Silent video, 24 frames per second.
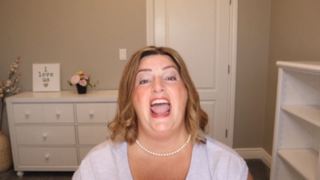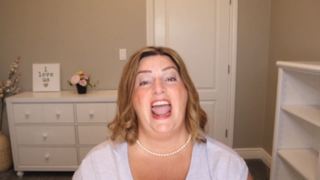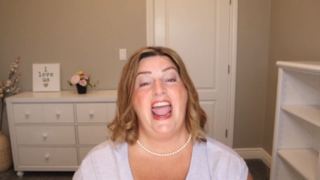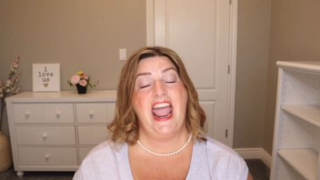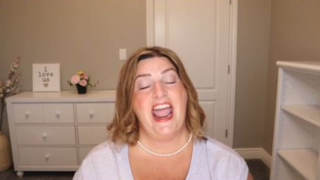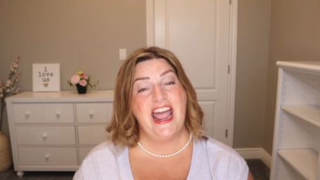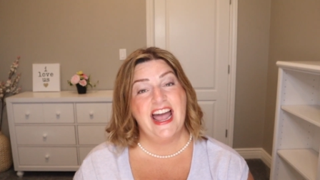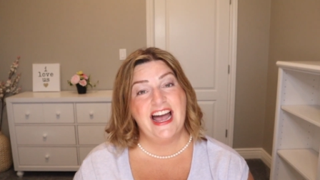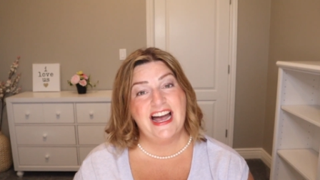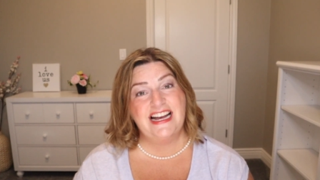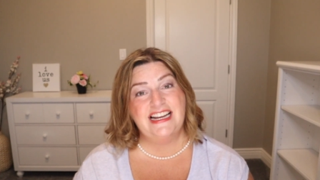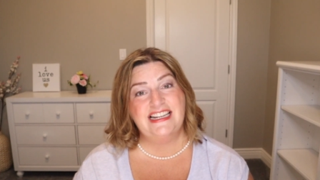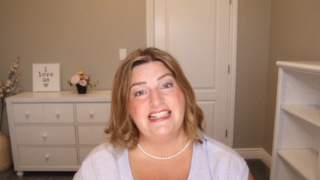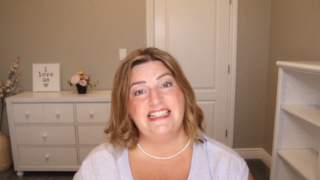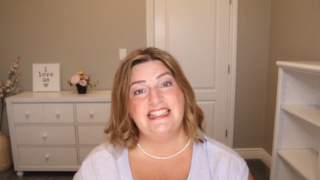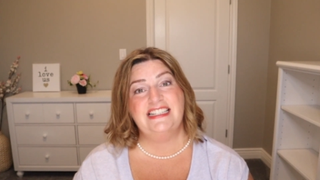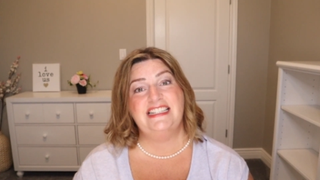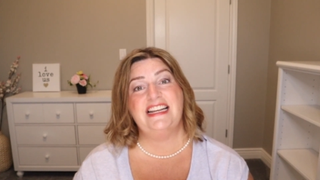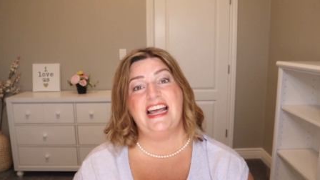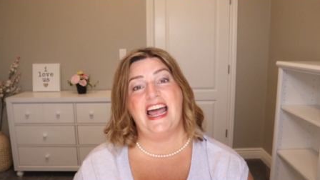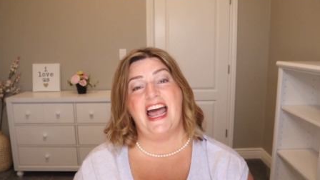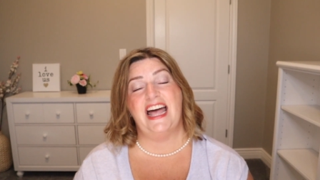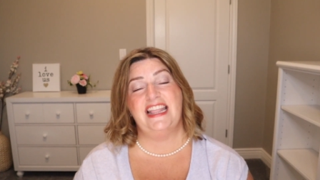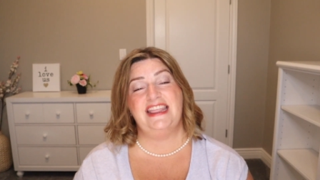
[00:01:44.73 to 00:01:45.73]

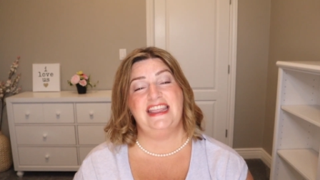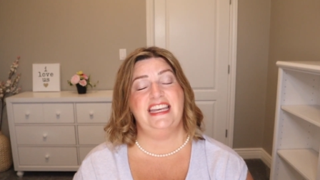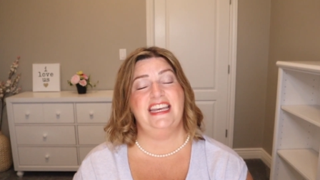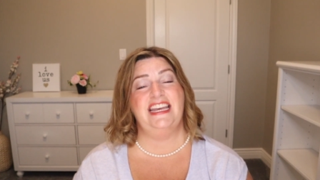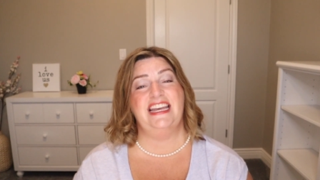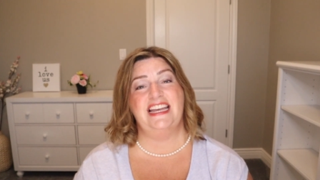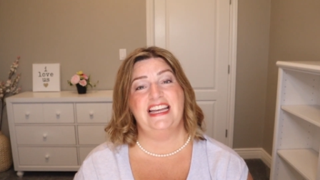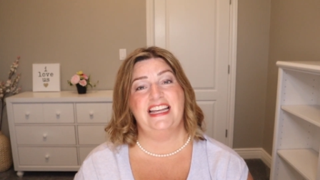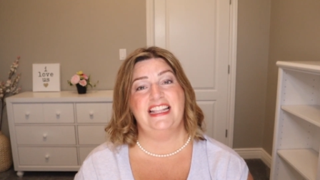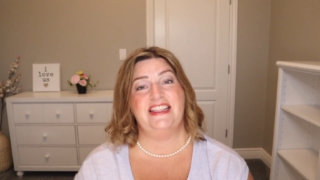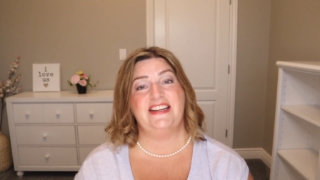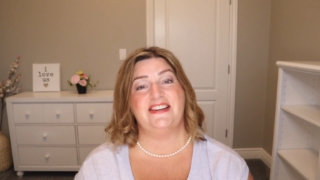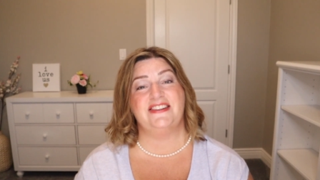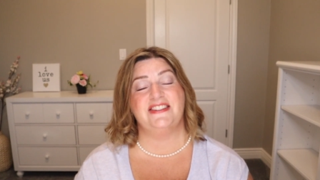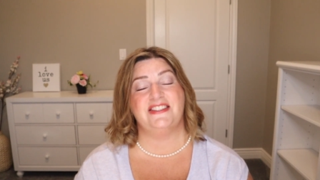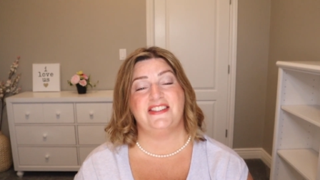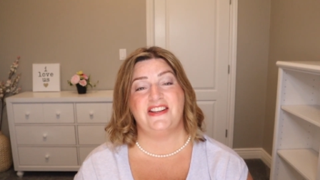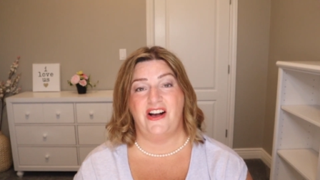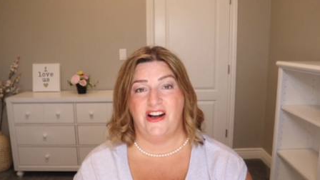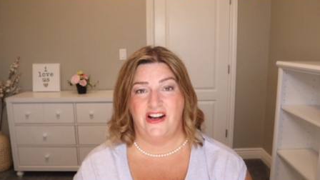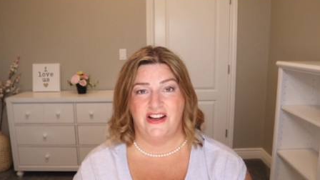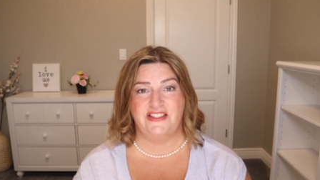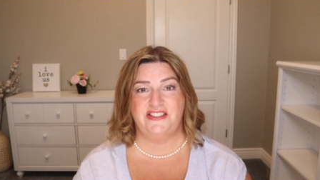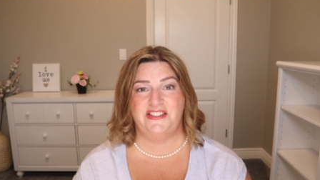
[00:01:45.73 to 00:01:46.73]
And at the end, there is
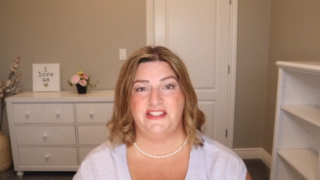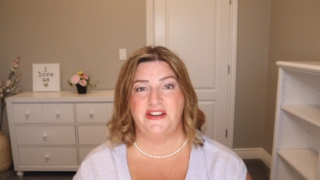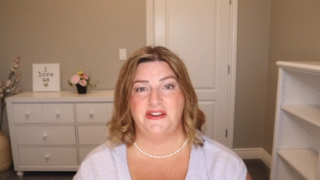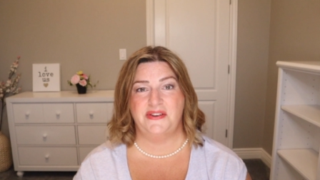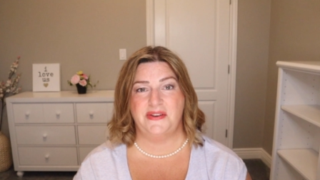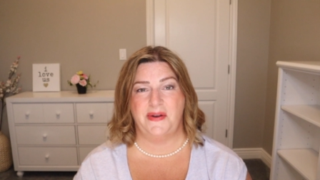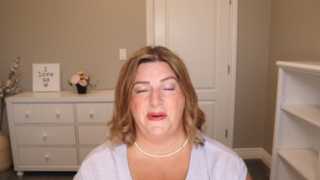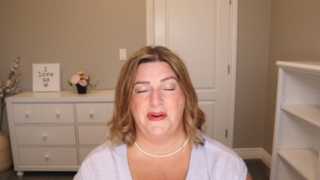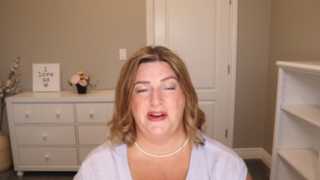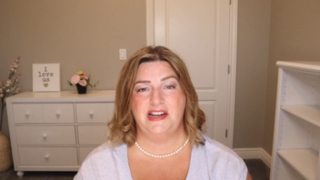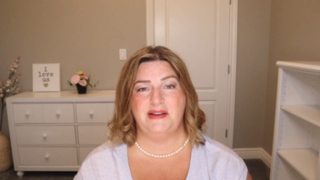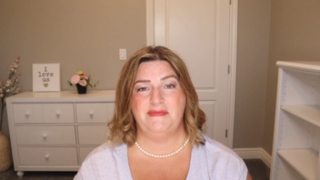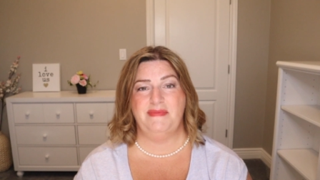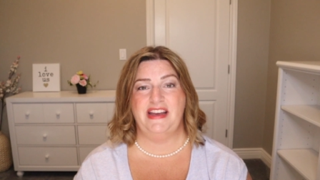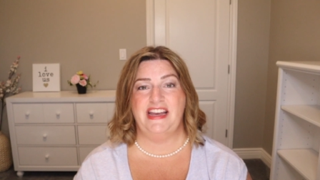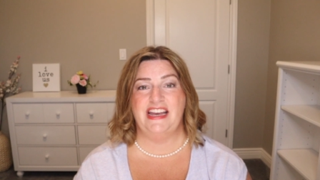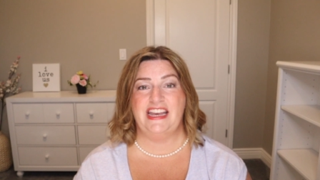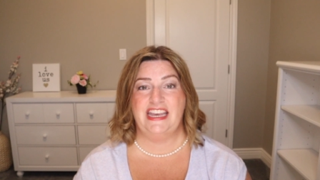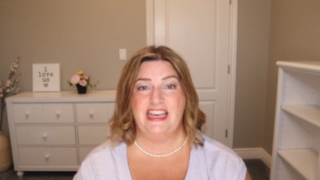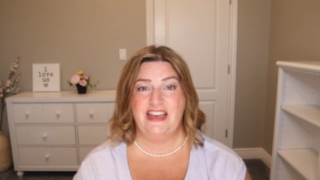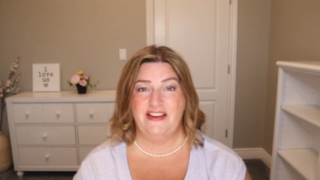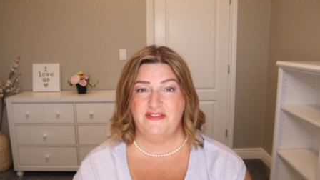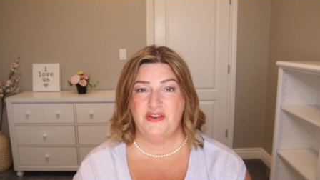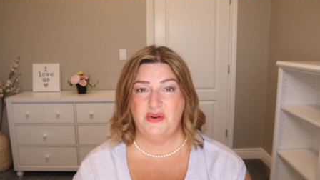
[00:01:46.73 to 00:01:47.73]
also going to be a
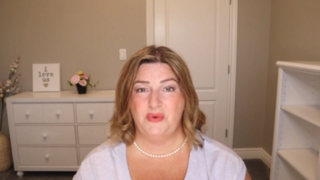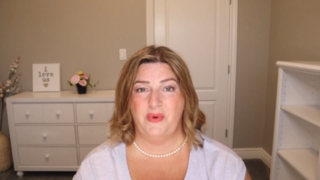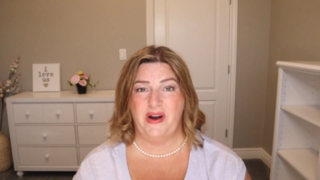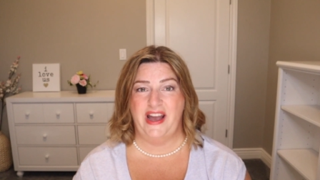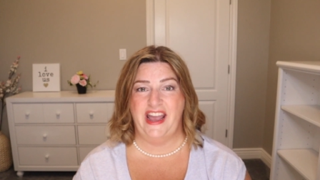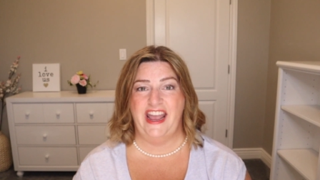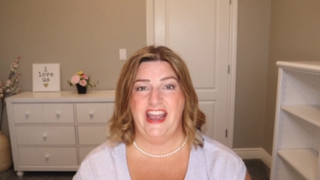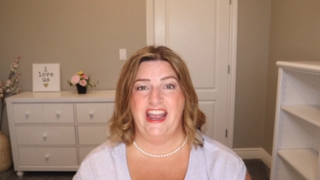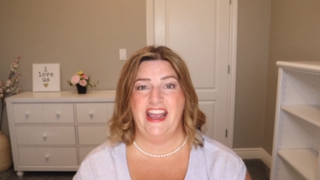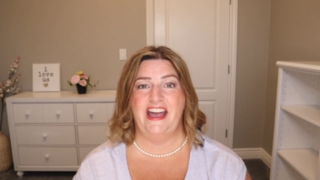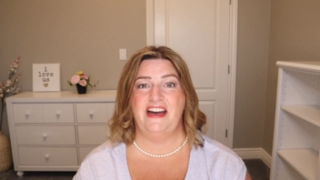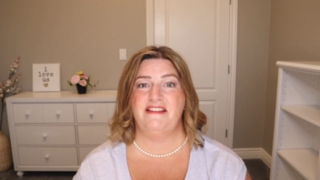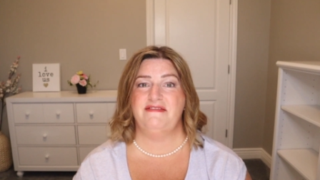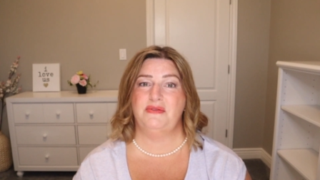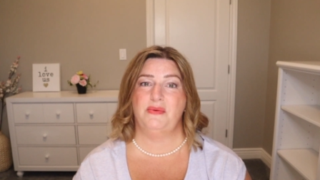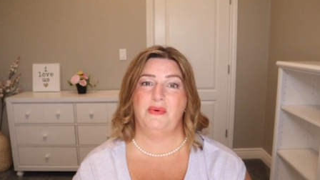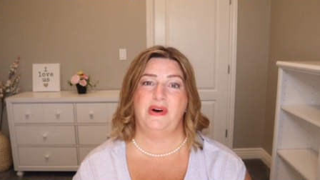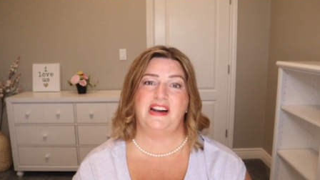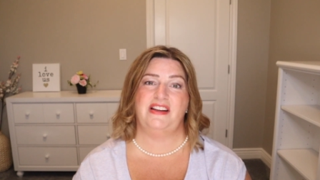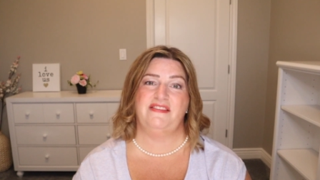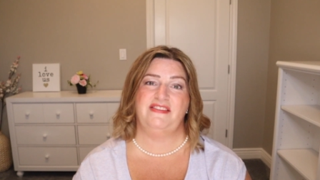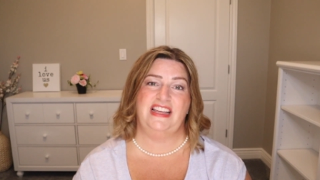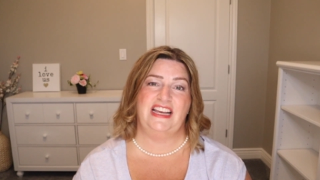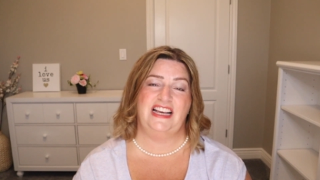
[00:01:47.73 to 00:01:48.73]
giveaway of
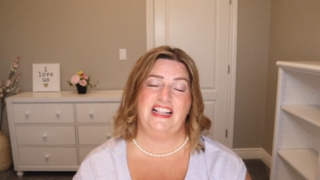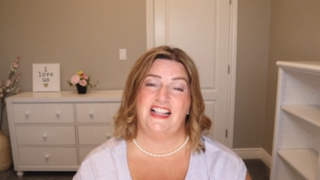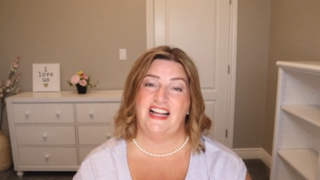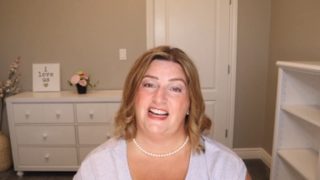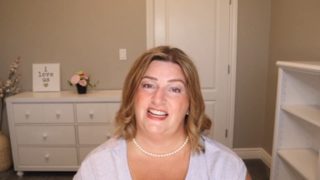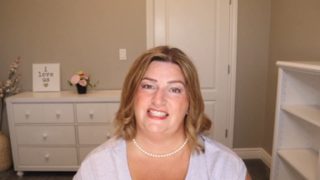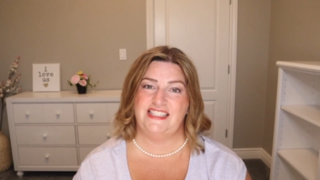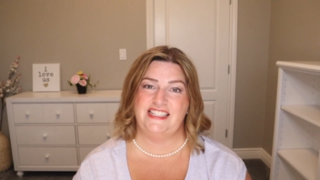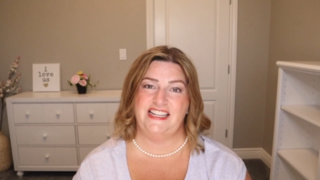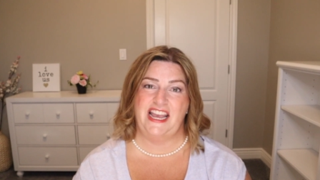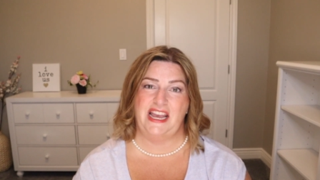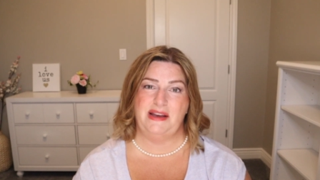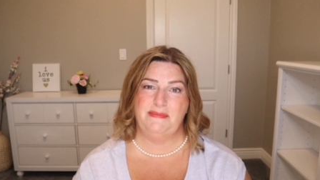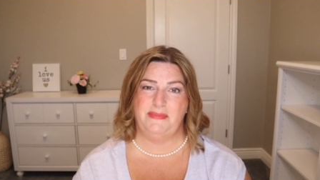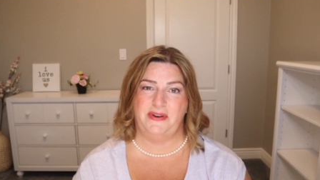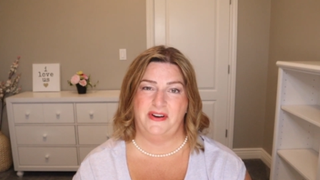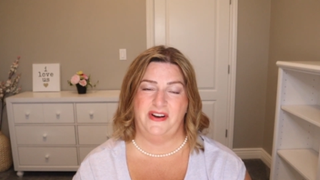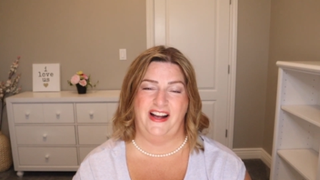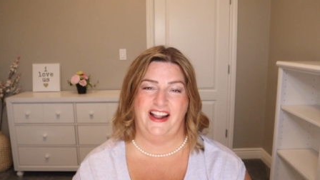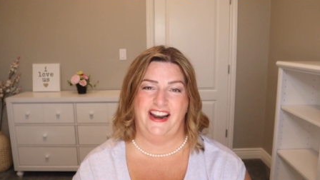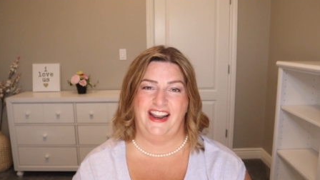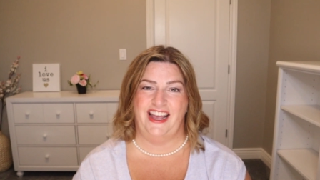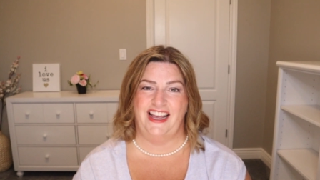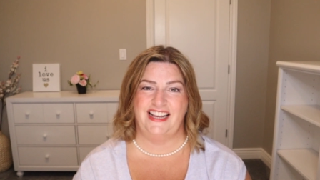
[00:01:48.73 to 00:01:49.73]
one of the Glossier
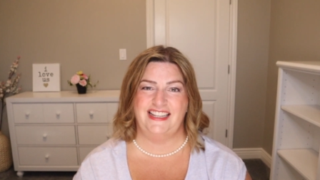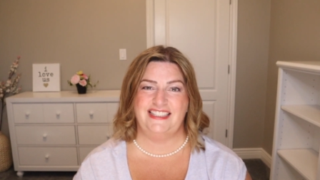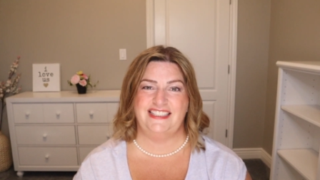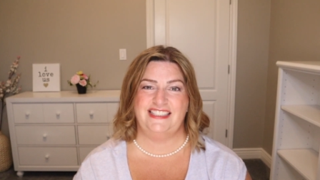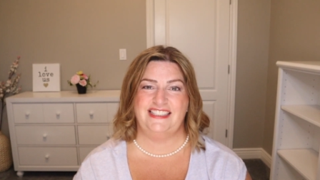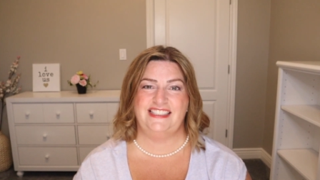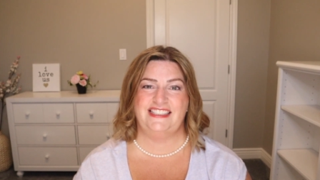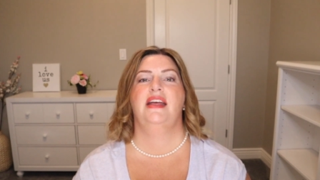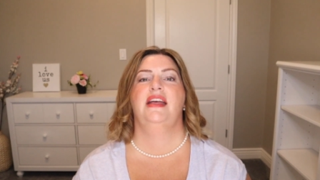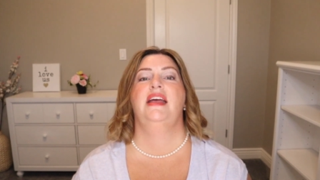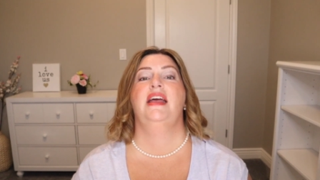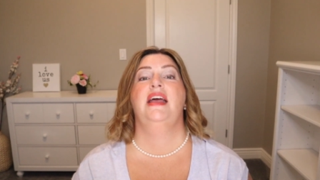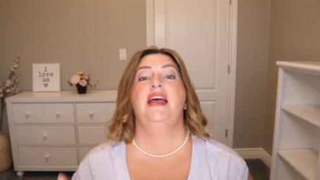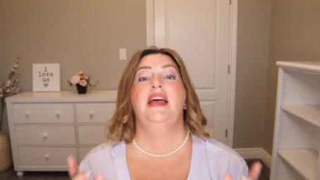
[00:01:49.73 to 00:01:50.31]
products.